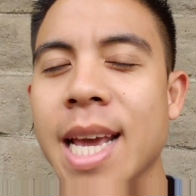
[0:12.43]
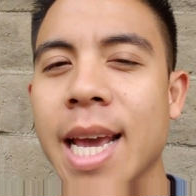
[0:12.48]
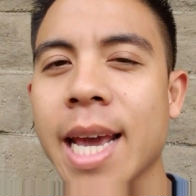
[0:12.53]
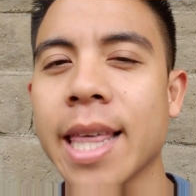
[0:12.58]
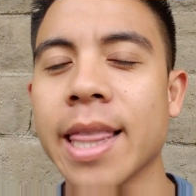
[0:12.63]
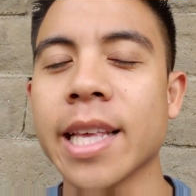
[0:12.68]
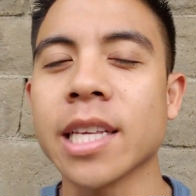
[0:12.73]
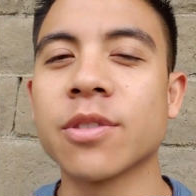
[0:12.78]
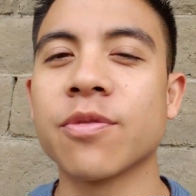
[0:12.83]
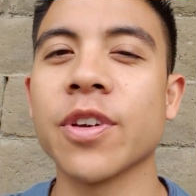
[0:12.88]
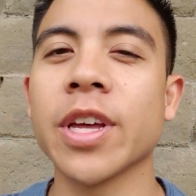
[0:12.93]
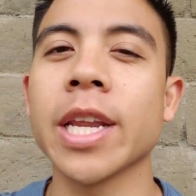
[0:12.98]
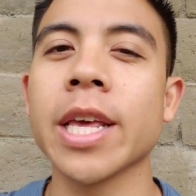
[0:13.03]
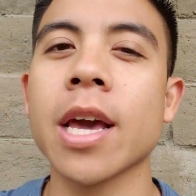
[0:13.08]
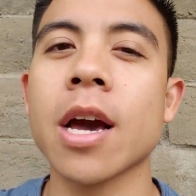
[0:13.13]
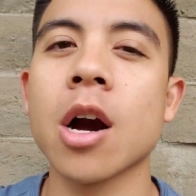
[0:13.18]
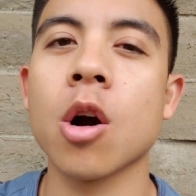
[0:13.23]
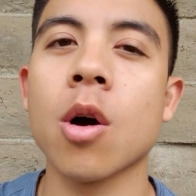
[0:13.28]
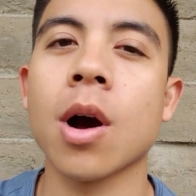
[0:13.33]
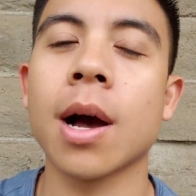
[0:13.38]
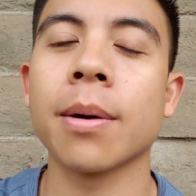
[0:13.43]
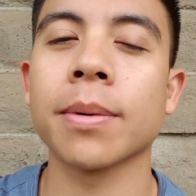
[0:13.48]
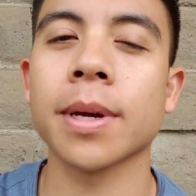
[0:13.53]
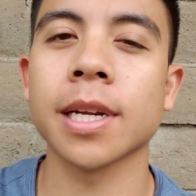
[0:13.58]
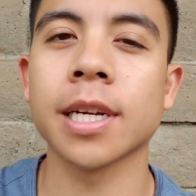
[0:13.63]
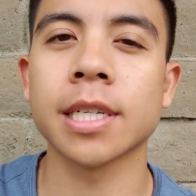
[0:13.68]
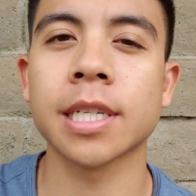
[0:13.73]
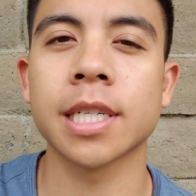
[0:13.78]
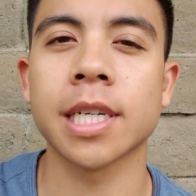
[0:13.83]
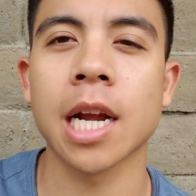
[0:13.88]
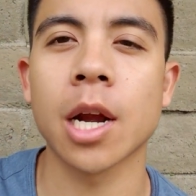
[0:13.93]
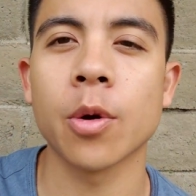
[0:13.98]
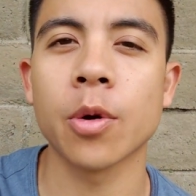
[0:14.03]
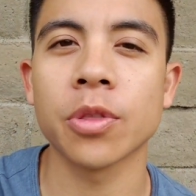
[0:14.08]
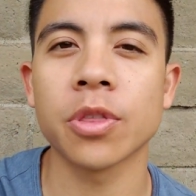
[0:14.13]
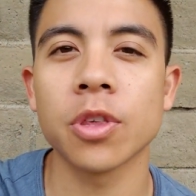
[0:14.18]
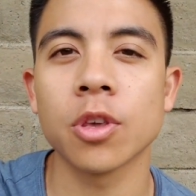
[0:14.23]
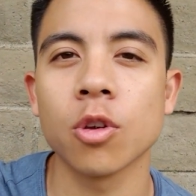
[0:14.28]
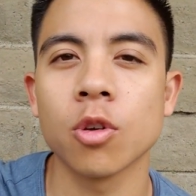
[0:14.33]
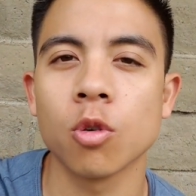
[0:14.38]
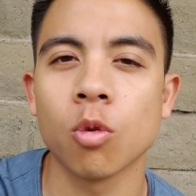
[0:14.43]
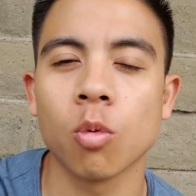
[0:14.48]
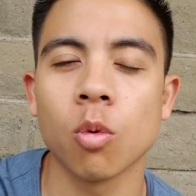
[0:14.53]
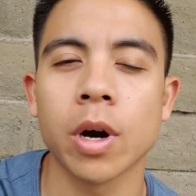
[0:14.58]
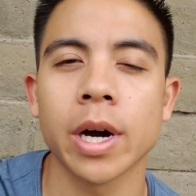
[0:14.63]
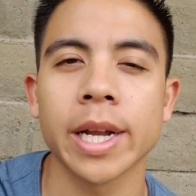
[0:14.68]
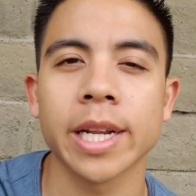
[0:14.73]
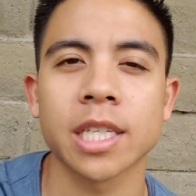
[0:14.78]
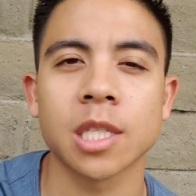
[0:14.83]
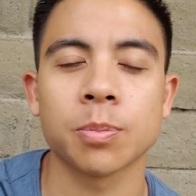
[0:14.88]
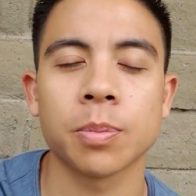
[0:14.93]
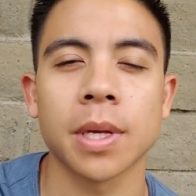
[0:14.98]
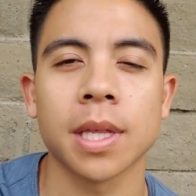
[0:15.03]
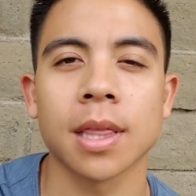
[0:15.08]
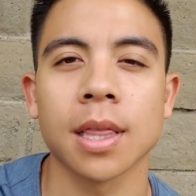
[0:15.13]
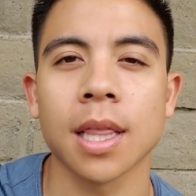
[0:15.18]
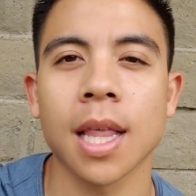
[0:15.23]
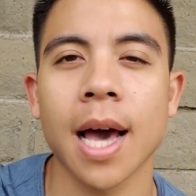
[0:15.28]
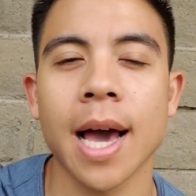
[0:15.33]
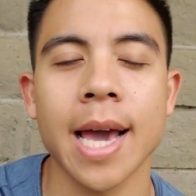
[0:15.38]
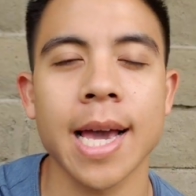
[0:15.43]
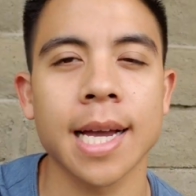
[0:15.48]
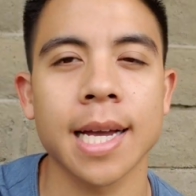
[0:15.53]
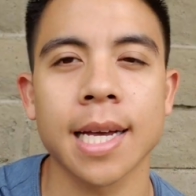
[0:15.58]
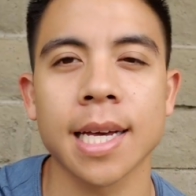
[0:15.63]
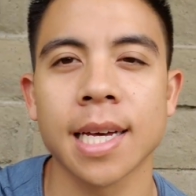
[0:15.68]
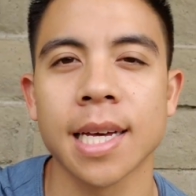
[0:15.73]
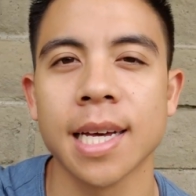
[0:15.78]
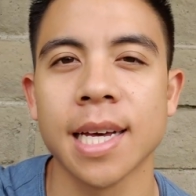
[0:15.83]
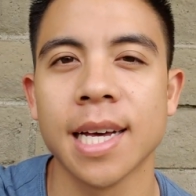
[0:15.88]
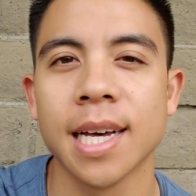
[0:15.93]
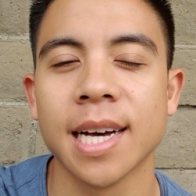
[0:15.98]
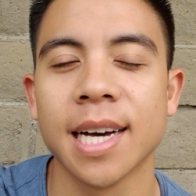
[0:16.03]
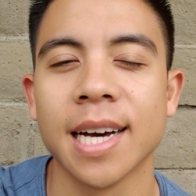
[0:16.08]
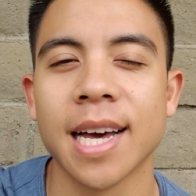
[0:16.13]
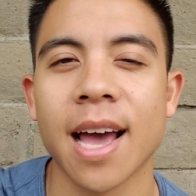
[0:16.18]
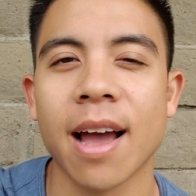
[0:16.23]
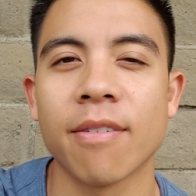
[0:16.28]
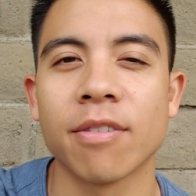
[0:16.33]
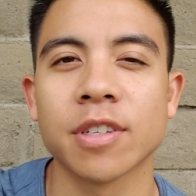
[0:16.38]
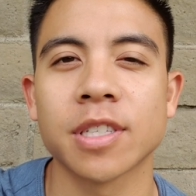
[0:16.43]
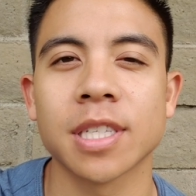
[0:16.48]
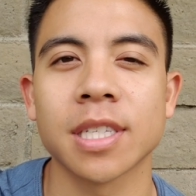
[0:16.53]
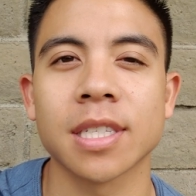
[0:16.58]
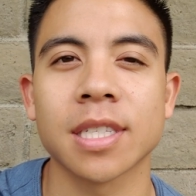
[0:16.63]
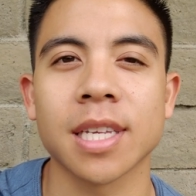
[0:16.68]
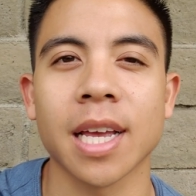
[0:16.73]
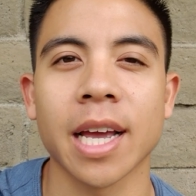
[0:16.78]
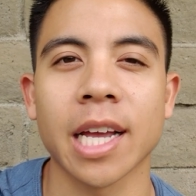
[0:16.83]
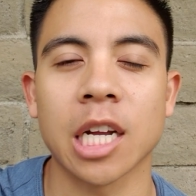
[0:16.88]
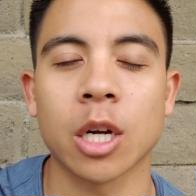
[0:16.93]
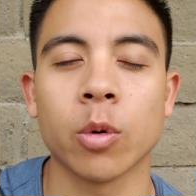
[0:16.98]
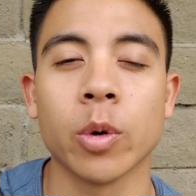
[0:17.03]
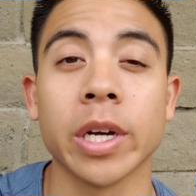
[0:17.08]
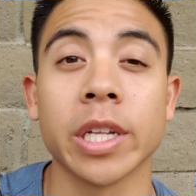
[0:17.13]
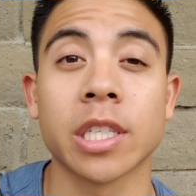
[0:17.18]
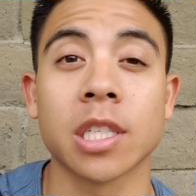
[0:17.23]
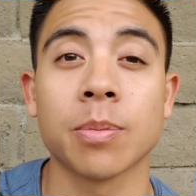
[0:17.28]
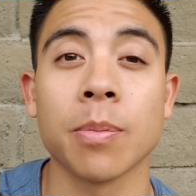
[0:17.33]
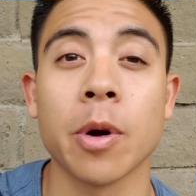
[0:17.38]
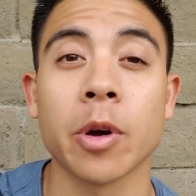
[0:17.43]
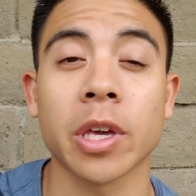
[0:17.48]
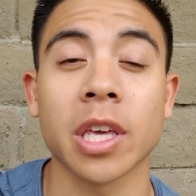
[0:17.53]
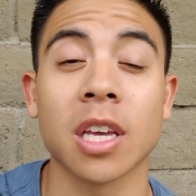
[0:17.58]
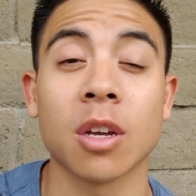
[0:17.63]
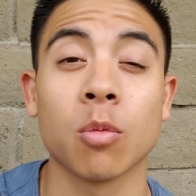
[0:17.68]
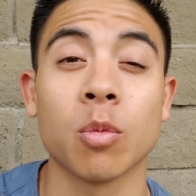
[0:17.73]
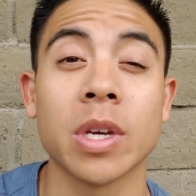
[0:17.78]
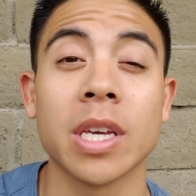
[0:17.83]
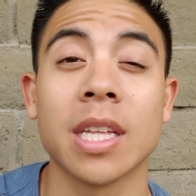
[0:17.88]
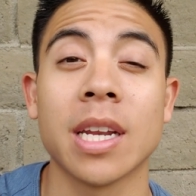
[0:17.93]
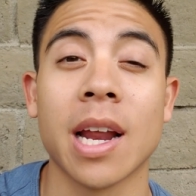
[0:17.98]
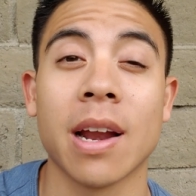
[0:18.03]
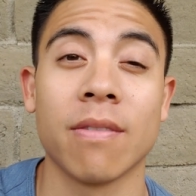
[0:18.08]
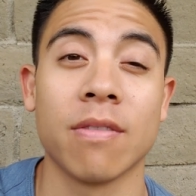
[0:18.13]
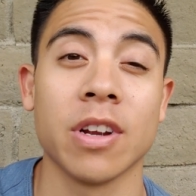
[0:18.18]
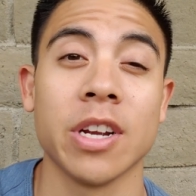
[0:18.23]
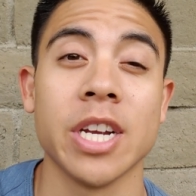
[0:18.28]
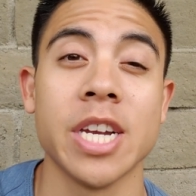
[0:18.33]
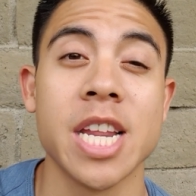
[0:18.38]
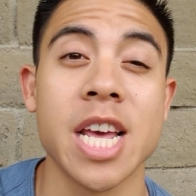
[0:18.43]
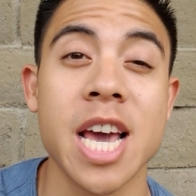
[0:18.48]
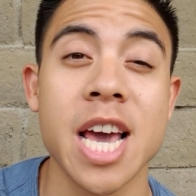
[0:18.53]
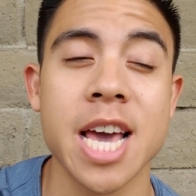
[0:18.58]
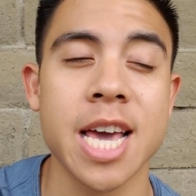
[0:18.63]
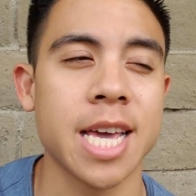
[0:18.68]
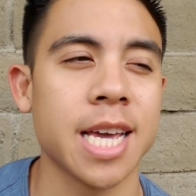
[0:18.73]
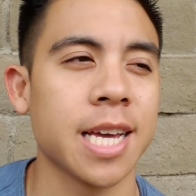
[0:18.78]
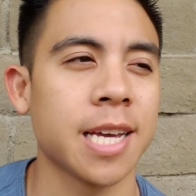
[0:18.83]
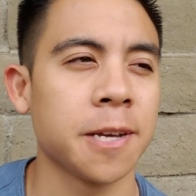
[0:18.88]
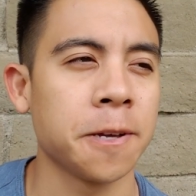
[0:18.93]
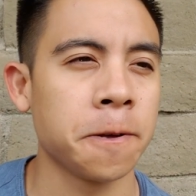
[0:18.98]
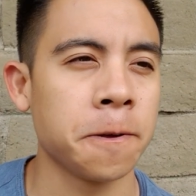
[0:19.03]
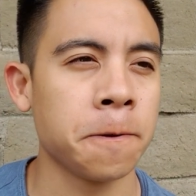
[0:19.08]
In this video, I'm going to share with you what it's been like ever since I quit smoking weed every day.